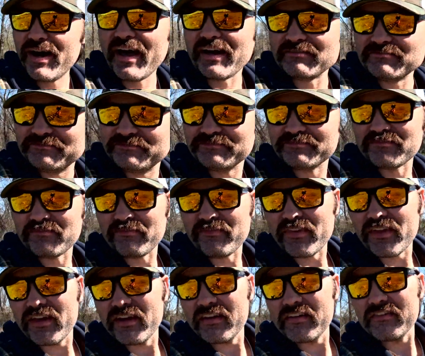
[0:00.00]
but
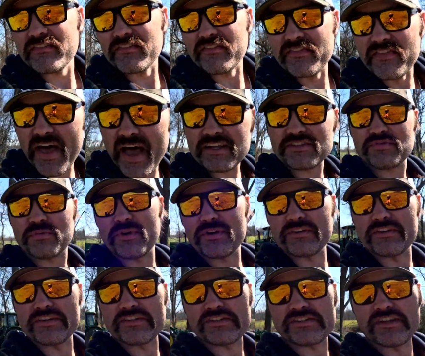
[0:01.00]
that's
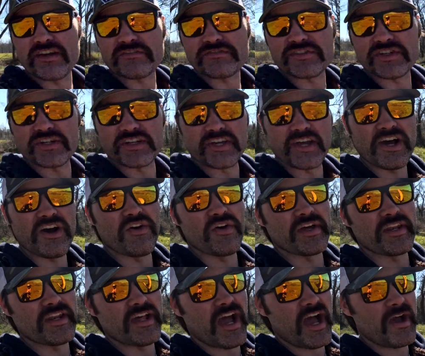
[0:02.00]
where this stuff's gonna go.
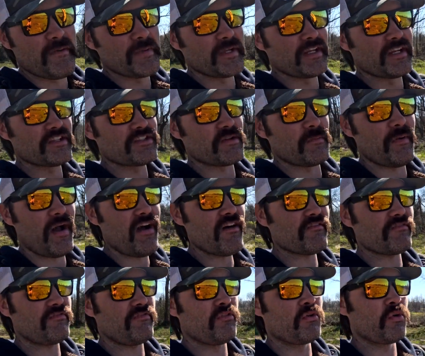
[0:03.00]
And I mean, it's
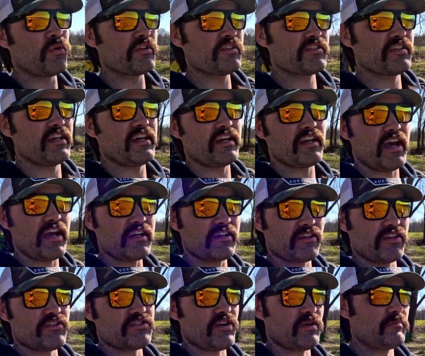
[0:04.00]
about 14
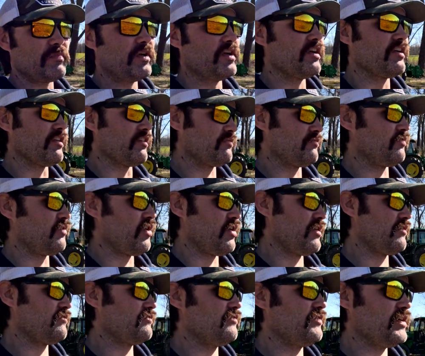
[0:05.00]
acres up here in the
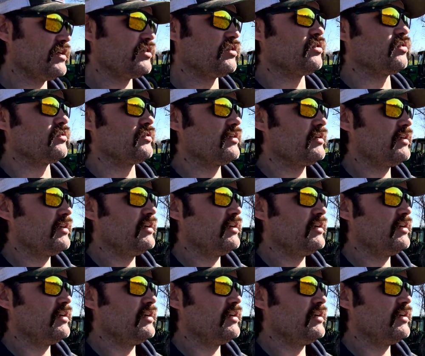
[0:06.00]
front field.